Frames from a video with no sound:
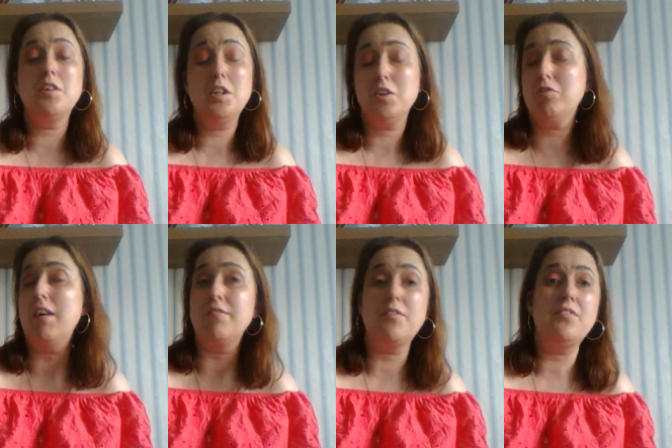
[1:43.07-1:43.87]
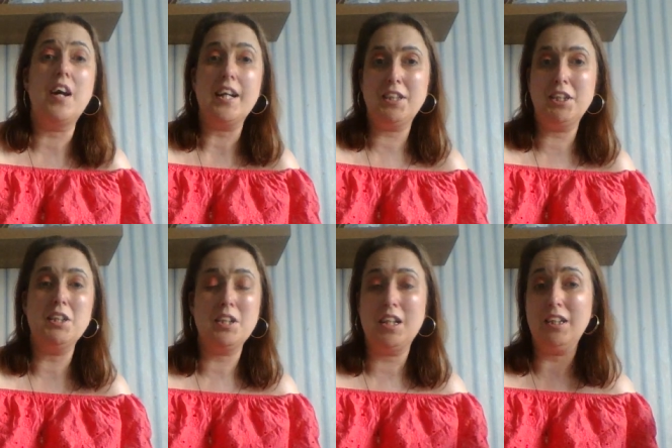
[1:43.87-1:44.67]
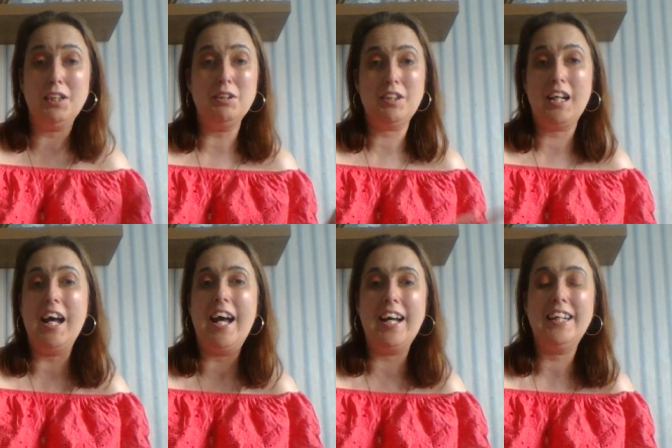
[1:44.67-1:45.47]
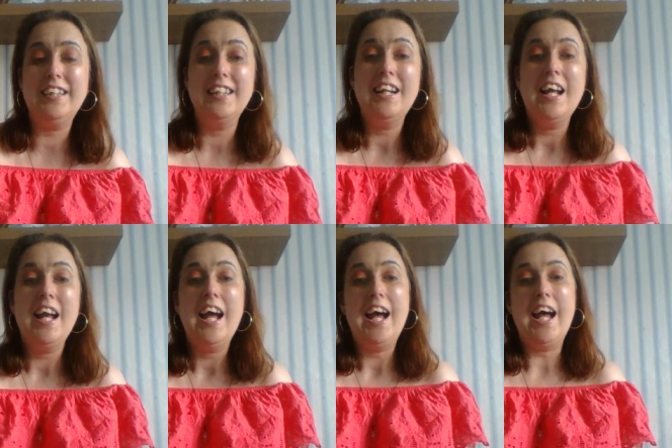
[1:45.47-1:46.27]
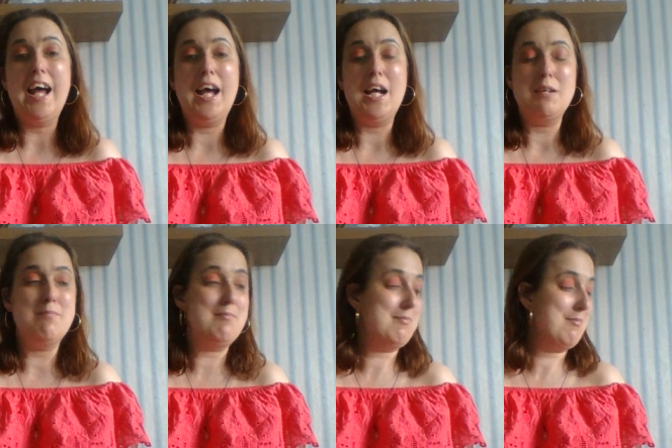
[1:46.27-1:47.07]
uh, travel facts at U K. Um,